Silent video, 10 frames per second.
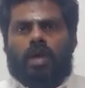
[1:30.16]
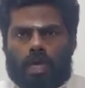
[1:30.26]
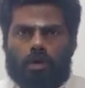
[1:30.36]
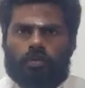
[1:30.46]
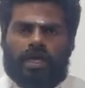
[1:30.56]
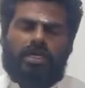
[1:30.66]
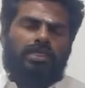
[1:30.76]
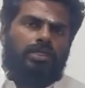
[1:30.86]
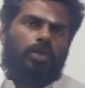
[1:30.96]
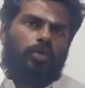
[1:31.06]
Now there
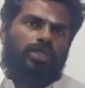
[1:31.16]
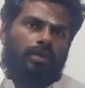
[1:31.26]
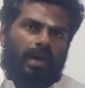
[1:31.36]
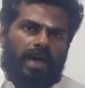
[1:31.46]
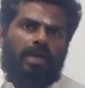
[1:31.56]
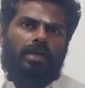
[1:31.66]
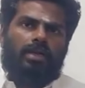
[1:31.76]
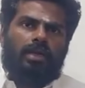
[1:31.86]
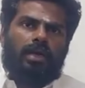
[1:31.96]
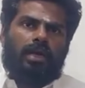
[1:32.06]
is huge demand,
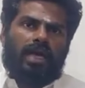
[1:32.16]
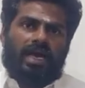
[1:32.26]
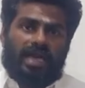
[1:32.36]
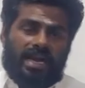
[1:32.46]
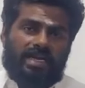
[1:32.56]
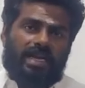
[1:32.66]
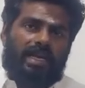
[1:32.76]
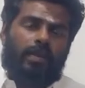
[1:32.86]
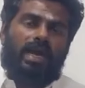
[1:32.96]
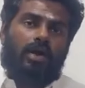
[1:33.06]
a created
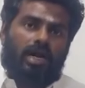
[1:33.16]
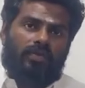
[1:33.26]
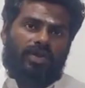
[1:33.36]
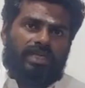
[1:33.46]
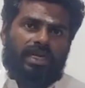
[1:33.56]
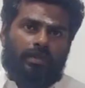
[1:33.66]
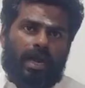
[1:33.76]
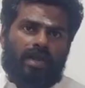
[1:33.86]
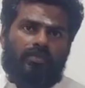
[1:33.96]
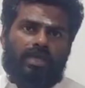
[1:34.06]
demand, artificial
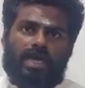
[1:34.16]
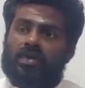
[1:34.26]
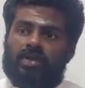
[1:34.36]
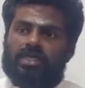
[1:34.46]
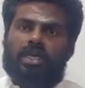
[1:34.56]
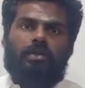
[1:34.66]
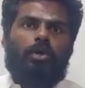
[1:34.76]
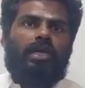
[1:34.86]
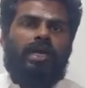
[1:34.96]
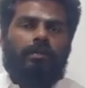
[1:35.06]
demand, which every single
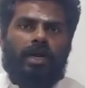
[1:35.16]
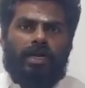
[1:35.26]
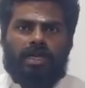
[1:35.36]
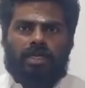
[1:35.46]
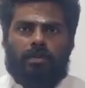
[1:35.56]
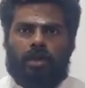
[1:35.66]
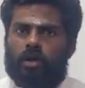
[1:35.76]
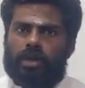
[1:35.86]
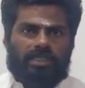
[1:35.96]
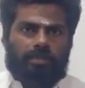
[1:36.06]
political party in Tamil
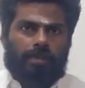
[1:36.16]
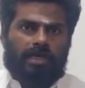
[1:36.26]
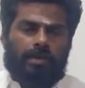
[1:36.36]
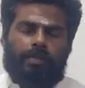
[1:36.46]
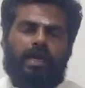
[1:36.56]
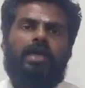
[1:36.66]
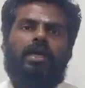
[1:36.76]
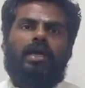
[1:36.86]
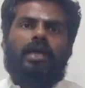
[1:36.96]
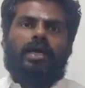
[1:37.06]
Nadu except BJP,
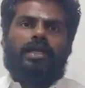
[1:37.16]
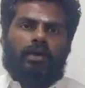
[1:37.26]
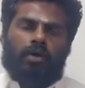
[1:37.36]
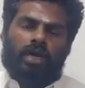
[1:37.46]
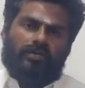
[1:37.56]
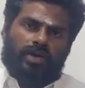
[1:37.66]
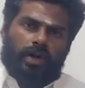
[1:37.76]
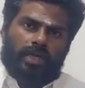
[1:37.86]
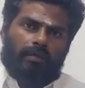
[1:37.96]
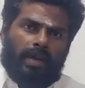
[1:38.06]
they all have
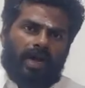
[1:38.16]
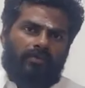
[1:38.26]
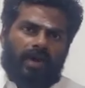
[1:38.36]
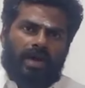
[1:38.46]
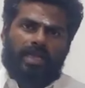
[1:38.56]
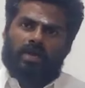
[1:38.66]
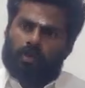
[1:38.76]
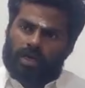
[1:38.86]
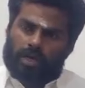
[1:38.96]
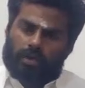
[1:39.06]
joined the bandwagon. They
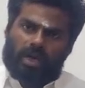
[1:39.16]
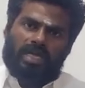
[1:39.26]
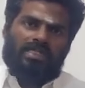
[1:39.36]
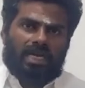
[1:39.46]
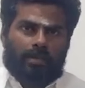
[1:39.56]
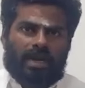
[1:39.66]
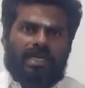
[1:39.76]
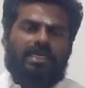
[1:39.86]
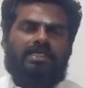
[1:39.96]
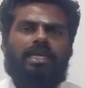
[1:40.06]
wanted to release the
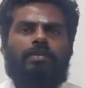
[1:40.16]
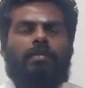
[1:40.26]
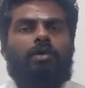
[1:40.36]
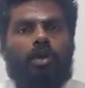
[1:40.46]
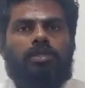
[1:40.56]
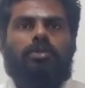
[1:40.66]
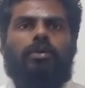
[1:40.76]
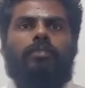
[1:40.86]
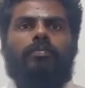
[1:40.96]
remaining 16 people also.